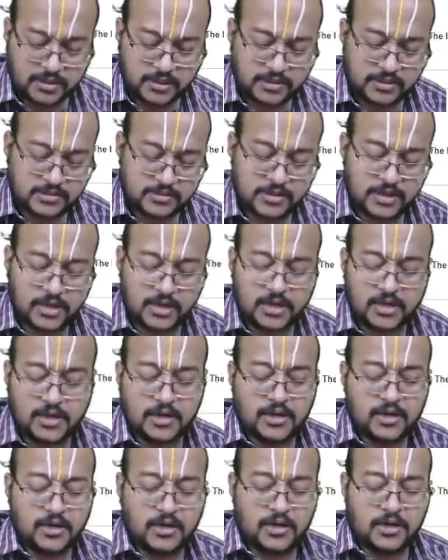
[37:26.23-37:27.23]
is the
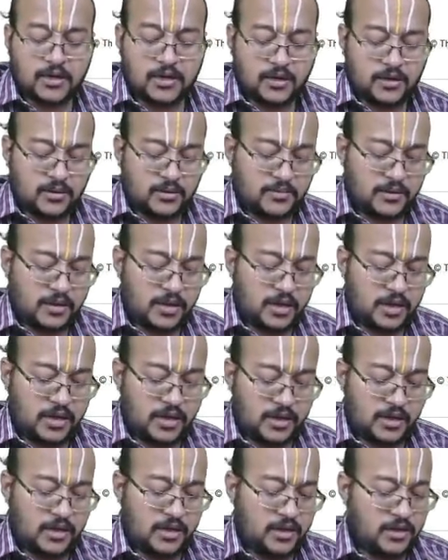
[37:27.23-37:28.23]

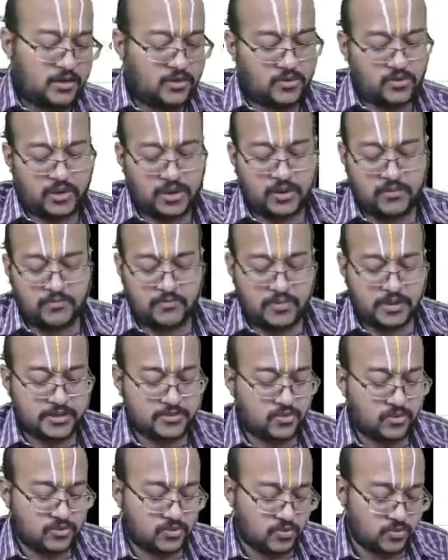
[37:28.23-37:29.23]
KE. Okay, please
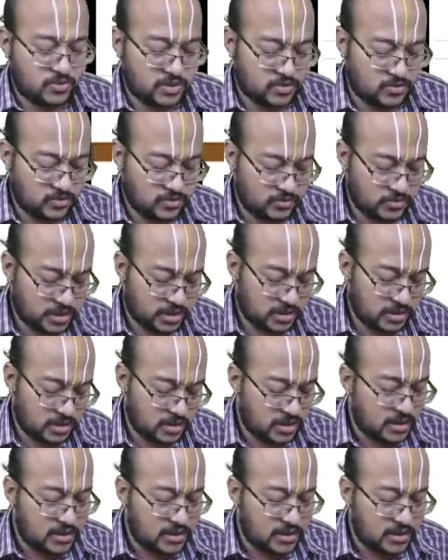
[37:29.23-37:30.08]
go through the solution.